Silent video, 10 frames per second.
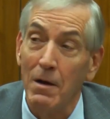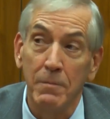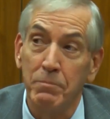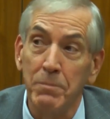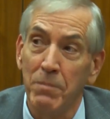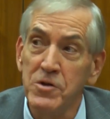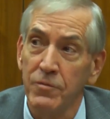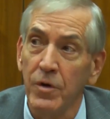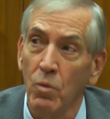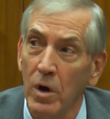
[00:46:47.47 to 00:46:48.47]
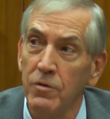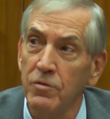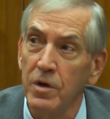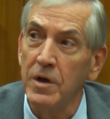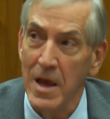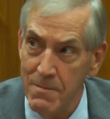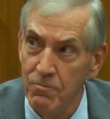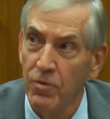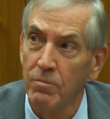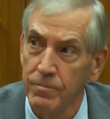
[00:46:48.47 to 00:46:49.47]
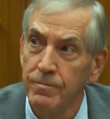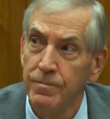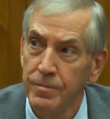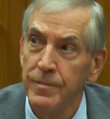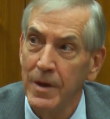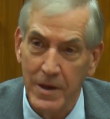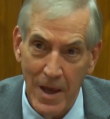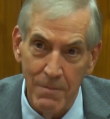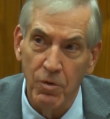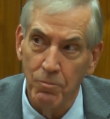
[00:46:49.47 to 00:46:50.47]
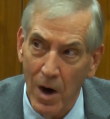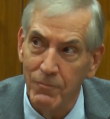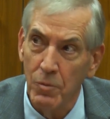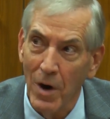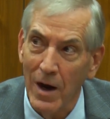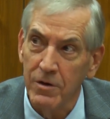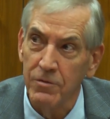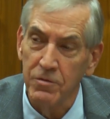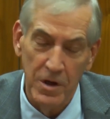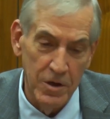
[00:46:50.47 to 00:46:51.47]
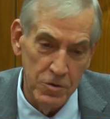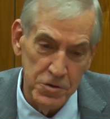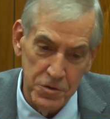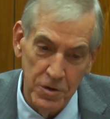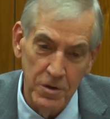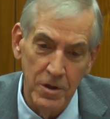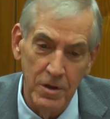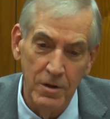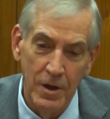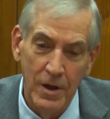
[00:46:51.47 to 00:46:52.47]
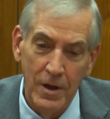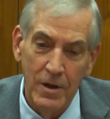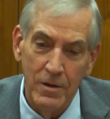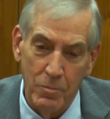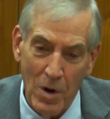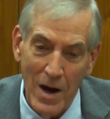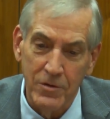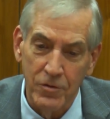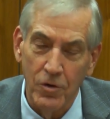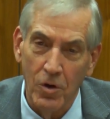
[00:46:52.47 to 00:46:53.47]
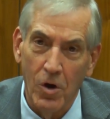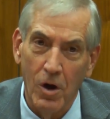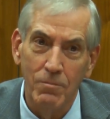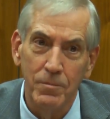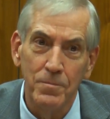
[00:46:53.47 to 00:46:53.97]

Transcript: But much of it was he came from private practice. He understood the practice of law.